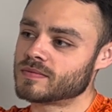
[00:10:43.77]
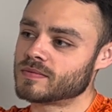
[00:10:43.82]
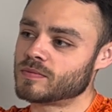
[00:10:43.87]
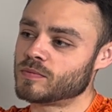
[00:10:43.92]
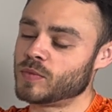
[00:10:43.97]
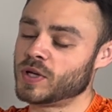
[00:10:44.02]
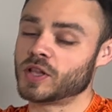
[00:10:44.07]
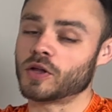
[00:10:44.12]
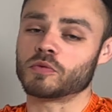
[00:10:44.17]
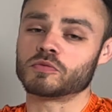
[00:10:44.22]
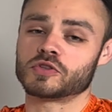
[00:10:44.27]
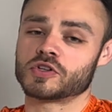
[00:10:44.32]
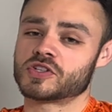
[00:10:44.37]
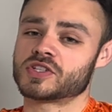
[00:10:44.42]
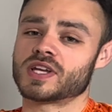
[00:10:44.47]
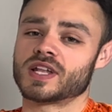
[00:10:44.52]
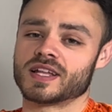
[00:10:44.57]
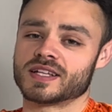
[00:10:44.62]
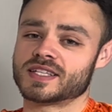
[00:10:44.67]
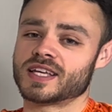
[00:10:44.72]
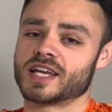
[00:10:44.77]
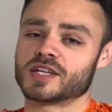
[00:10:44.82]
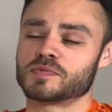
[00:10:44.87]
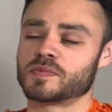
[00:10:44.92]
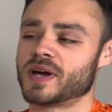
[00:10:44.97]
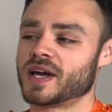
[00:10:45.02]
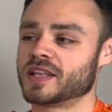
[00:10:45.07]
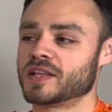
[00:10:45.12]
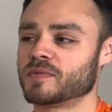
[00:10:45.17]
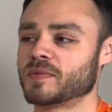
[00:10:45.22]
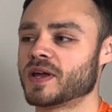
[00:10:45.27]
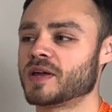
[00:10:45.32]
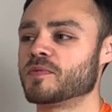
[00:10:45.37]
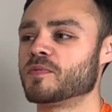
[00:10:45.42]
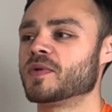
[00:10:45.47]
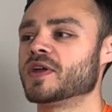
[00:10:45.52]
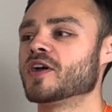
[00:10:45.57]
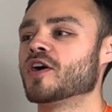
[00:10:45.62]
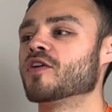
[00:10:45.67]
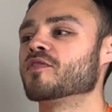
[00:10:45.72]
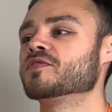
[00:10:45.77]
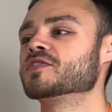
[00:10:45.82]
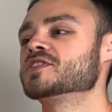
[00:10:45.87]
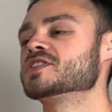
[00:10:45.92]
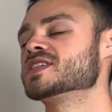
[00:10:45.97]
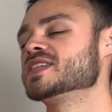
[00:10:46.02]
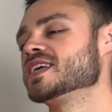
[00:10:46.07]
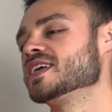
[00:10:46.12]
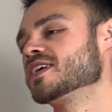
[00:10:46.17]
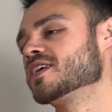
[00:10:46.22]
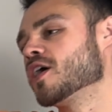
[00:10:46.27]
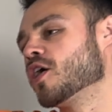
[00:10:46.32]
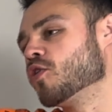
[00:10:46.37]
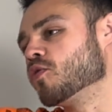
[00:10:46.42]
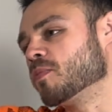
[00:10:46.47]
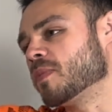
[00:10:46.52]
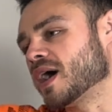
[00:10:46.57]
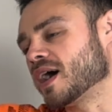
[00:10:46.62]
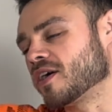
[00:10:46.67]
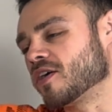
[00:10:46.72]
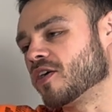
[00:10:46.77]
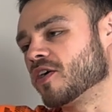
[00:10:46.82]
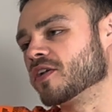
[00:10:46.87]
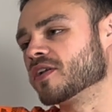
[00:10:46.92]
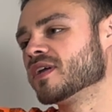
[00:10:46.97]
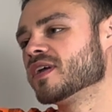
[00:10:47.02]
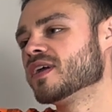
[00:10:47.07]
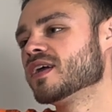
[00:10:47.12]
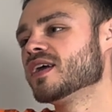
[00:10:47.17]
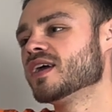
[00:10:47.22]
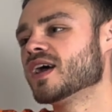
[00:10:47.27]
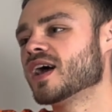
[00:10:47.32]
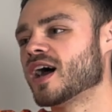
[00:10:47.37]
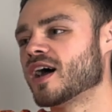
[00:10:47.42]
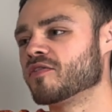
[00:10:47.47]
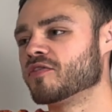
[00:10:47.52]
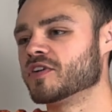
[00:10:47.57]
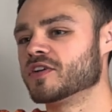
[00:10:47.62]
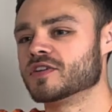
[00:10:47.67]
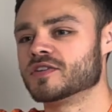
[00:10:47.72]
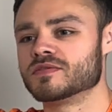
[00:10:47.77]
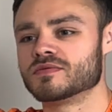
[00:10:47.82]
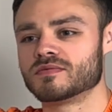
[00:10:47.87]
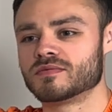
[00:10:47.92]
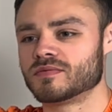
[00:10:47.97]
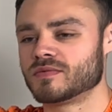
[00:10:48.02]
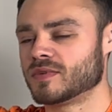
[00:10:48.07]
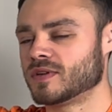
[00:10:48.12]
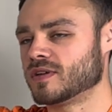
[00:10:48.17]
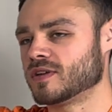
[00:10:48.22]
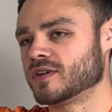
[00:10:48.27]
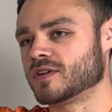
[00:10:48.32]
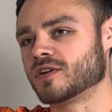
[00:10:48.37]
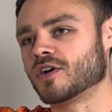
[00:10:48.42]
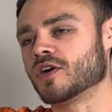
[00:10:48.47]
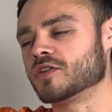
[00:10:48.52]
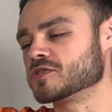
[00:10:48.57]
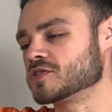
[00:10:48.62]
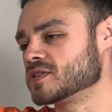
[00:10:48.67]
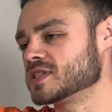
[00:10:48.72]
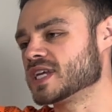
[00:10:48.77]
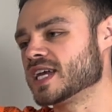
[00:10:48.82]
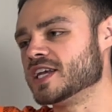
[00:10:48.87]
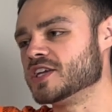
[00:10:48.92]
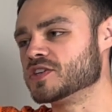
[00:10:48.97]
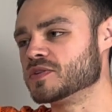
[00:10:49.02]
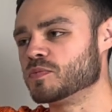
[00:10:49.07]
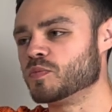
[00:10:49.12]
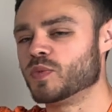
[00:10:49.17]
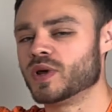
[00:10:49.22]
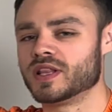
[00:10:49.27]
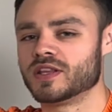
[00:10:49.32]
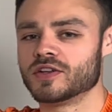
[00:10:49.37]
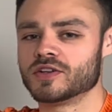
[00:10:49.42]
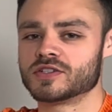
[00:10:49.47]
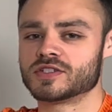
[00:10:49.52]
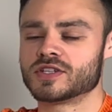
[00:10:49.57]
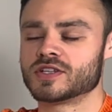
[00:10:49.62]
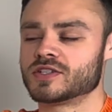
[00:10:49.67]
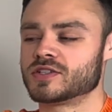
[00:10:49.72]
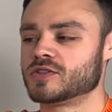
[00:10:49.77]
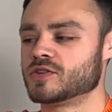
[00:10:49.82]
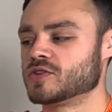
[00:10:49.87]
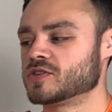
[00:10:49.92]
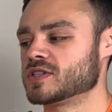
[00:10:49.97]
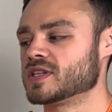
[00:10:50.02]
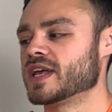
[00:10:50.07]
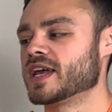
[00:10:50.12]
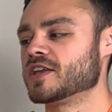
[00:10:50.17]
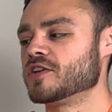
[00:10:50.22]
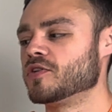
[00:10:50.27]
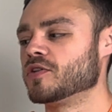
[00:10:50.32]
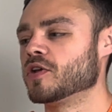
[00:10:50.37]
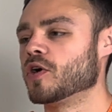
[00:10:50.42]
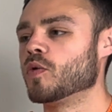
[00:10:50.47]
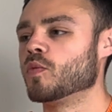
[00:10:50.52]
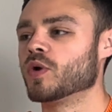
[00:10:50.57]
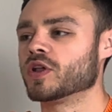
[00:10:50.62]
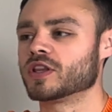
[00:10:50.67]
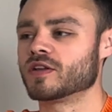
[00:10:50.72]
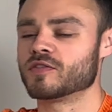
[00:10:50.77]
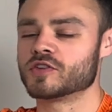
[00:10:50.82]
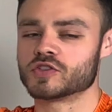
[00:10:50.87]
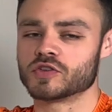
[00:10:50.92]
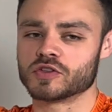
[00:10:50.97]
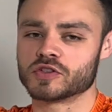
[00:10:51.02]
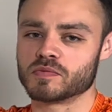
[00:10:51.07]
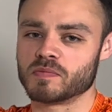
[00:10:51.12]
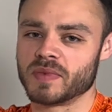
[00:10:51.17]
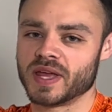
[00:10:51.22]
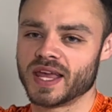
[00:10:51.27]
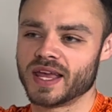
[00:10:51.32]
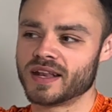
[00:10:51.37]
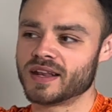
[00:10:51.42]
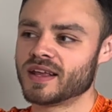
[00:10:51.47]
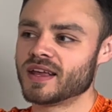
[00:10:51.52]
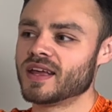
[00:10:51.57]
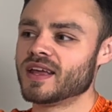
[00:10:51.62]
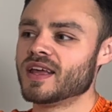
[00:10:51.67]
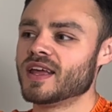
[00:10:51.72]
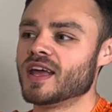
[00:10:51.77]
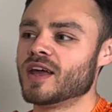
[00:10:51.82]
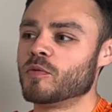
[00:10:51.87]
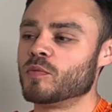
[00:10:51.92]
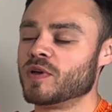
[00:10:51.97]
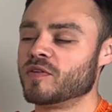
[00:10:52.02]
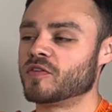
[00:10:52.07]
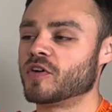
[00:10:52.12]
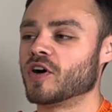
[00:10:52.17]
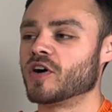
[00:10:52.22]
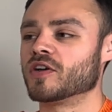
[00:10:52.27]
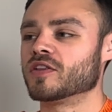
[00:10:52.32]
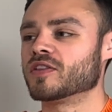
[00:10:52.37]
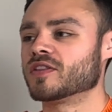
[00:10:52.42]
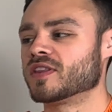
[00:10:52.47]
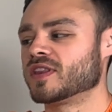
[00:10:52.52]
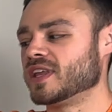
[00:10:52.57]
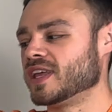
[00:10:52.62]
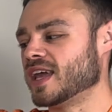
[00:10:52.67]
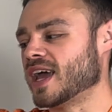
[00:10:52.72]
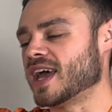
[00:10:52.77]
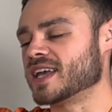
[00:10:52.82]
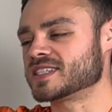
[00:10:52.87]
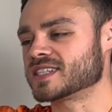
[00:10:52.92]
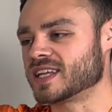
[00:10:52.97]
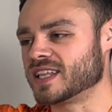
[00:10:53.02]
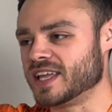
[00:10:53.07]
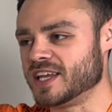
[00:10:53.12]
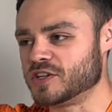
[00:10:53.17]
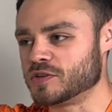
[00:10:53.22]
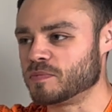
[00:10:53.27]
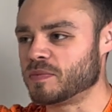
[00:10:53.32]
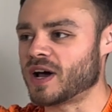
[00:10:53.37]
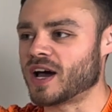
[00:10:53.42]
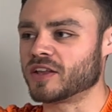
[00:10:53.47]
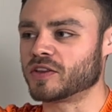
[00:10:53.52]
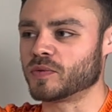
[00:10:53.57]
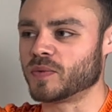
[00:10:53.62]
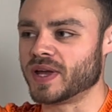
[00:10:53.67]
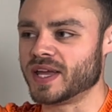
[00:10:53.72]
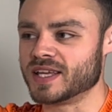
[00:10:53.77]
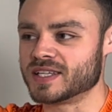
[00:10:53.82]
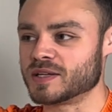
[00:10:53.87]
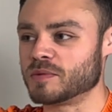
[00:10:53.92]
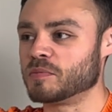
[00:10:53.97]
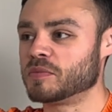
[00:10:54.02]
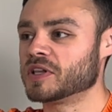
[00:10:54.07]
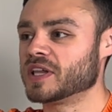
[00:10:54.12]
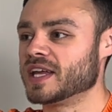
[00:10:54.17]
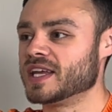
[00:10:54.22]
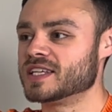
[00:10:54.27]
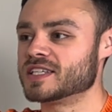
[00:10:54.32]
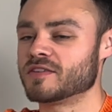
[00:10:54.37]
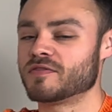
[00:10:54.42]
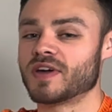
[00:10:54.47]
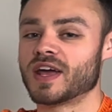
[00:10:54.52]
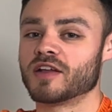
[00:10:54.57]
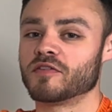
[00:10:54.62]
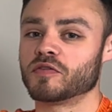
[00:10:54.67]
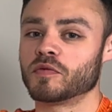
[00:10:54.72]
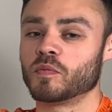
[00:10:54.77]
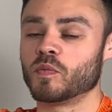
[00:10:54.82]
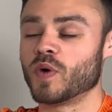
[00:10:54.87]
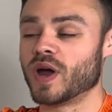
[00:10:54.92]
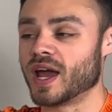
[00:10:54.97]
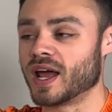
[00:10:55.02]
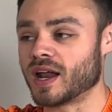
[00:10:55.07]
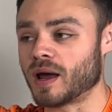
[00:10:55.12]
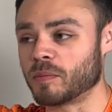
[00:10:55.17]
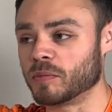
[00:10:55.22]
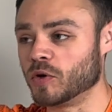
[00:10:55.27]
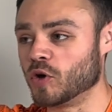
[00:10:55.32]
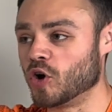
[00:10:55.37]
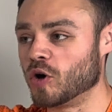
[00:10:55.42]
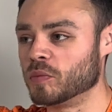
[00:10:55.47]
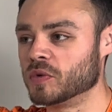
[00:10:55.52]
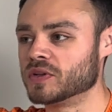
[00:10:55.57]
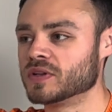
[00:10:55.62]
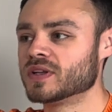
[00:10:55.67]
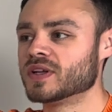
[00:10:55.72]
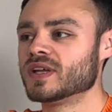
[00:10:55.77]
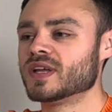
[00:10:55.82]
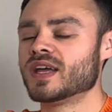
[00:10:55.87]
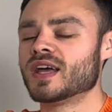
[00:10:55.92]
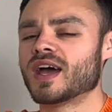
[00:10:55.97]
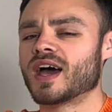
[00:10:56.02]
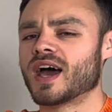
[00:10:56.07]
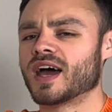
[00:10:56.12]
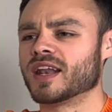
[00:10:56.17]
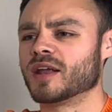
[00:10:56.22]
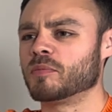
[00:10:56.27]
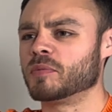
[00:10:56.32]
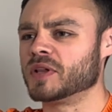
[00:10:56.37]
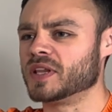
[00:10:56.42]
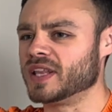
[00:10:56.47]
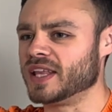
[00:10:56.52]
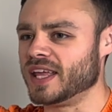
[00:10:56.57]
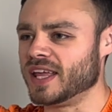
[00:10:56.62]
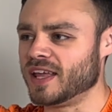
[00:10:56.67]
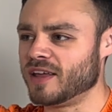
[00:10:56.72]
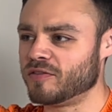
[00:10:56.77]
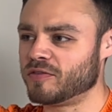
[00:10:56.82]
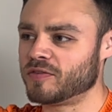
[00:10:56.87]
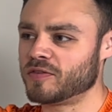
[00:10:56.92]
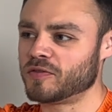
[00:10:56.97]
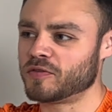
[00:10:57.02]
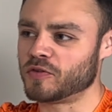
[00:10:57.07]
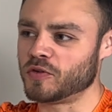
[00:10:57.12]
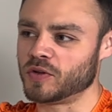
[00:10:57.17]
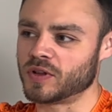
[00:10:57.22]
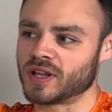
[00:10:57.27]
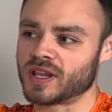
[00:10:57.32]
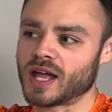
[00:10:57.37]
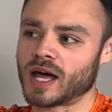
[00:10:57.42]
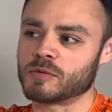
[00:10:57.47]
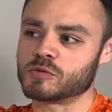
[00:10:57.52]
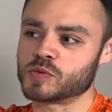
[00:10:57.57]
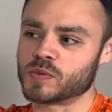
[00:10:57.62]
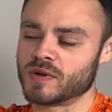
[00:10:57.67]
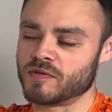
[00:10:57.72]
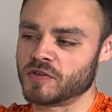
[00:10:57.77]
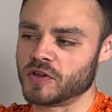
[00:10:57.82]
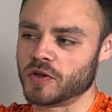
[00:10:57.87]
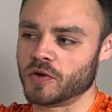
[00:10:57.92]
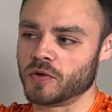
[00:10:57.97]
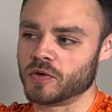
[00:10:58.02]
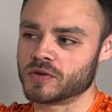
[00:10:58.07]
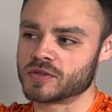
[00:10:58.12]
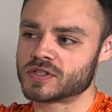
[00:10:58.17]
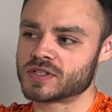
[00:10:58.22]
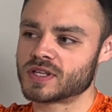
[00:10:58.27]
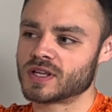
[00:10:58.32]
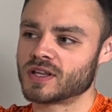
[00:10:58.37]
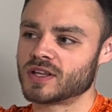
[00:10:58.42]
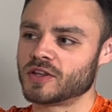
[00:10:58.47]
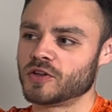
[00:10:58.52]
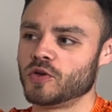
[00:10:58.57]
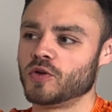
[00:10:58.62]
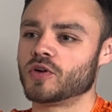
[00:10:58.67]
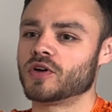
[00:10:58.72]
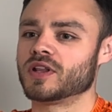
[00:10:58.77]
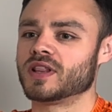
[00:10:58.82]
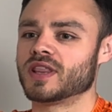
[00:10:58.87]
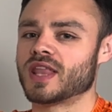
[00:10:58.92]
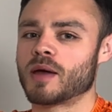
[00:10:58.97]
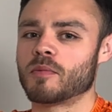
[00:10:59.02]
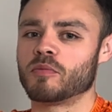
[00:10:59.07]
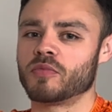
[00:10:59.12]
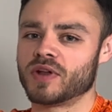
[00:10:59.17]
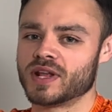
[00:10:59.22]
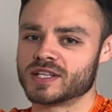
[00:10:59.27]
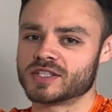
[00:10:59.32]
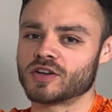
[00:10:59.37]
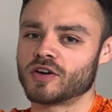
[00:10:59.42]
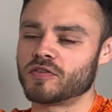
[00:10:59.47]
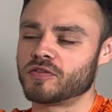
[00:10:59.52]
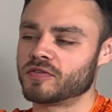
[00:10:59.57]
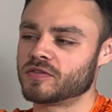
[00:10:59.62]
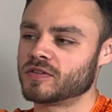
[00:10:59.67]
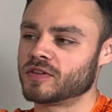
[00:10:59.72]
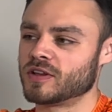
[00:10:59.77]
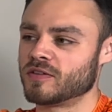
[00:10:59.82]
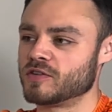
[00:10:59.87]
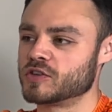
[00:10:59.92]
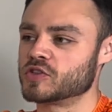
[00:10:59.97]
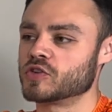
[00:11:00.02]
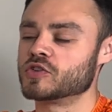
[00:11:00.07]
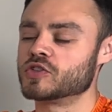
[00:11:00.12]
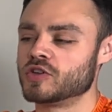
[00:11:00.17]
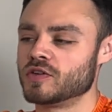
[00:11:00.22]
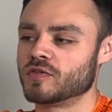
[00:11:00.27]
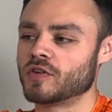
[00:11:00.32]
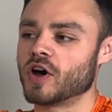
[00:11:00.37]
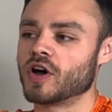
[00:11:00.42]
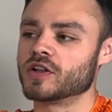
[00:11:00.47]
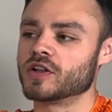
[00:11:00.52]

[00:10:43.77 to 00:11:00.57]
We don't just sell a test, by the way. We obviously go back on, have a consultation with you to just let you know what the results mean. We've got the escalation pathways in place if anything were abnormal, and I believe through the labs we've used, you can then print off the results you've got